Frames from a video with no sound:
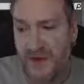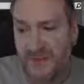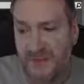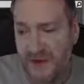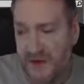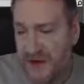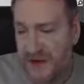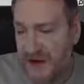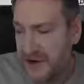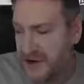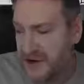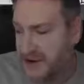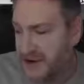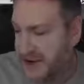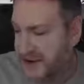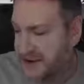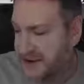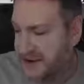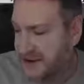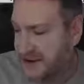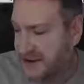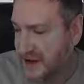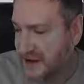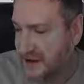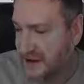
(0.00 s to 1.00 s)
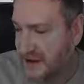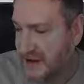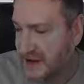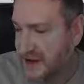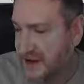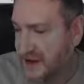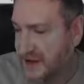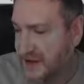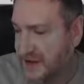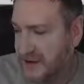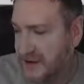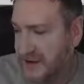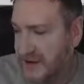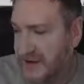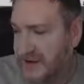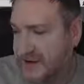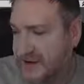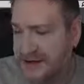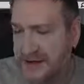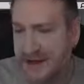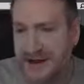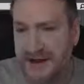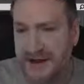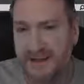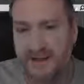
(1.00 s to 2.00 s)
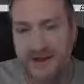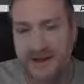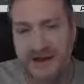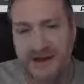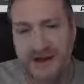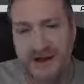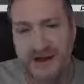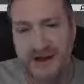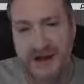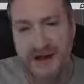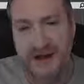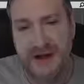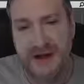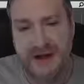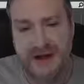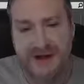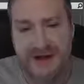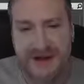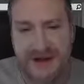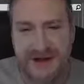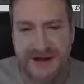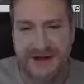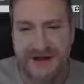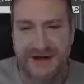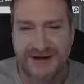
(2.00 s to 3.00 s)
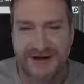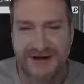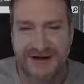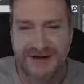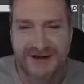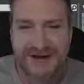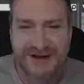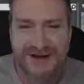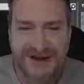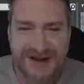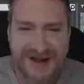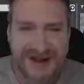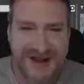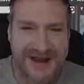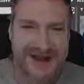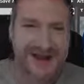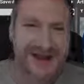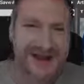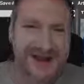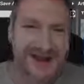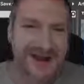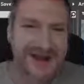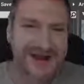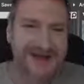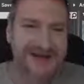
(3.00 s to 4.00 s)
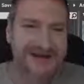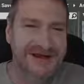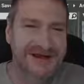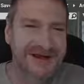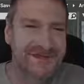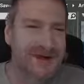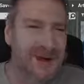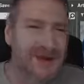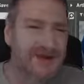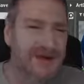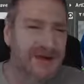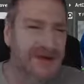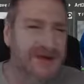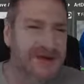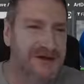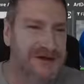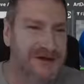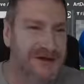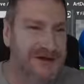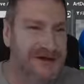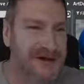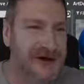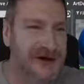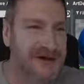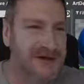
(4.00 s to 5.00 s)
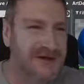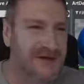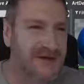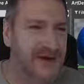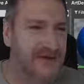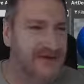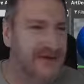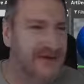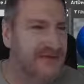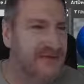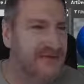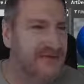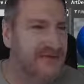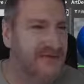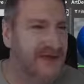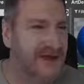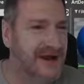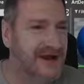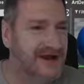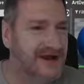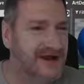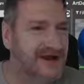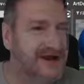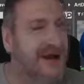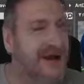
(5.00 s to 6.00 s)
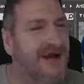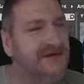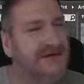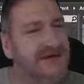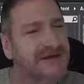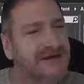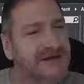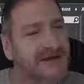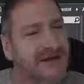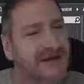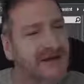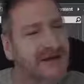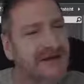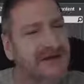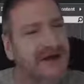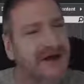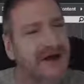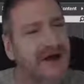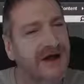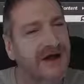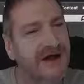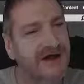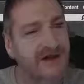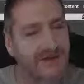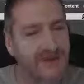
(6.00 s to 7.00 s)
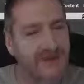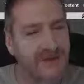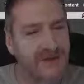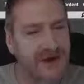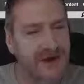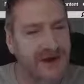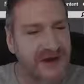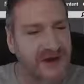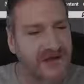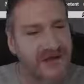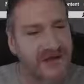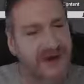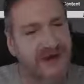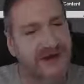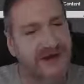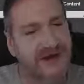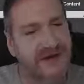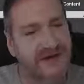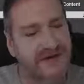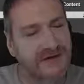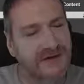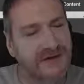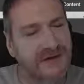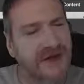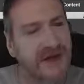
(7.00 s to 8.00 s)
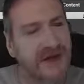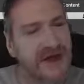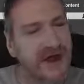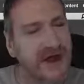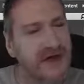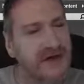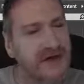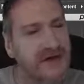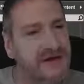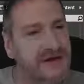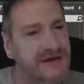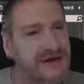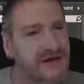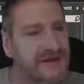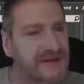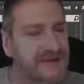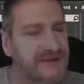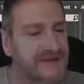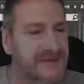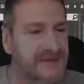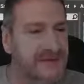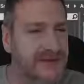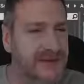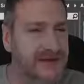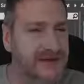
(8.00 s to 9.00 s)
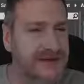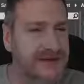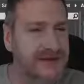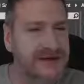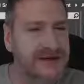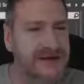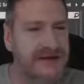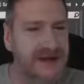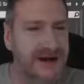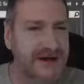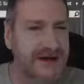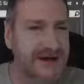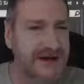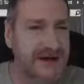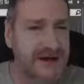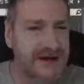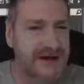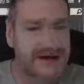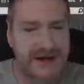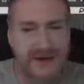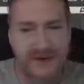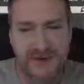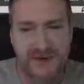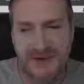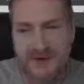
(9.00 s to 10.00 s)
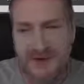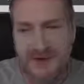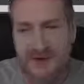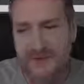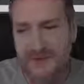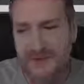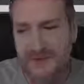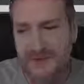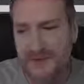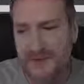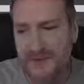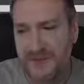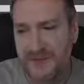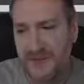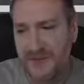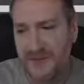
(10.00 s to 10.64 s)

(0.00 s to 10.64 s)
I'm very good, thanks, Sniper Echo. Yes, a bit tired. So my apologies, guys, if I've been a bit flat today. I'm just a little tired. I've been working really long hours. It's really starting to catch up with me.